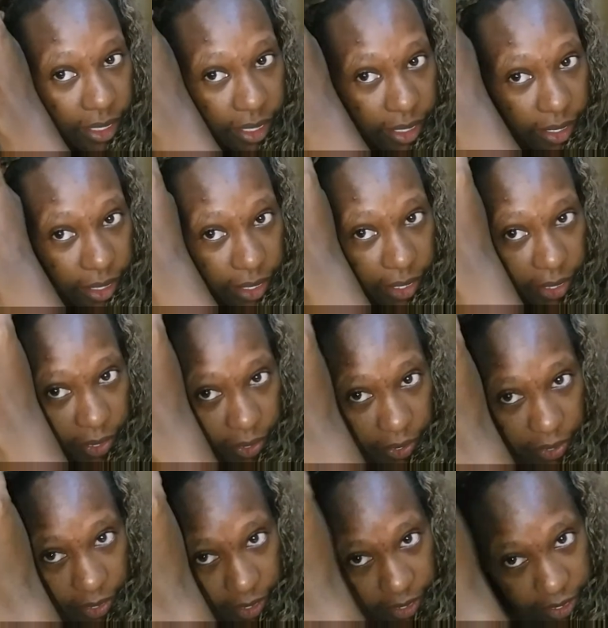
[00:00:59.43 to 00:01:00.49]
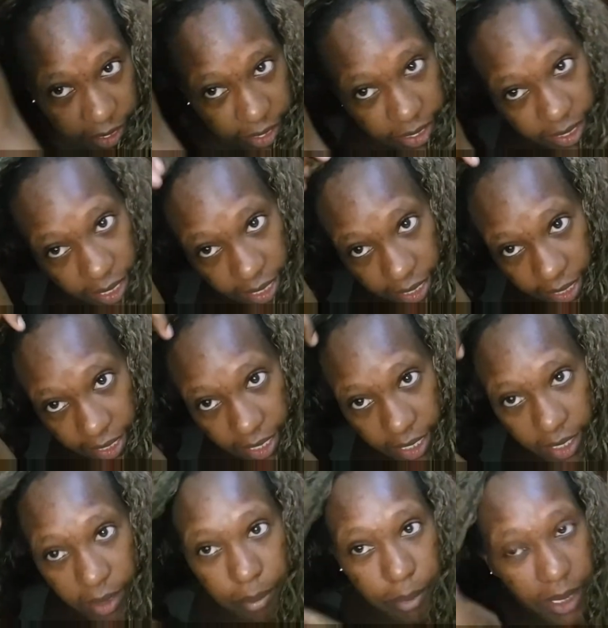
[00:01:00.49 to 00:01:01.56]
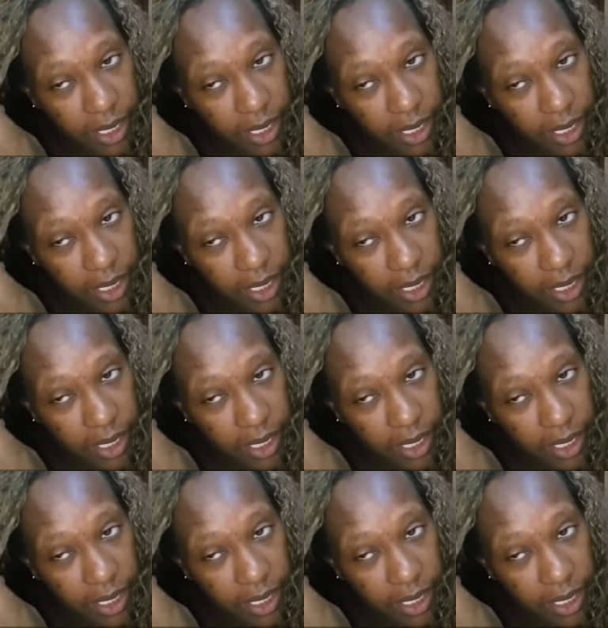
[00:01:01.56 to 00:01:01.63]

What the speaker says: edges laid.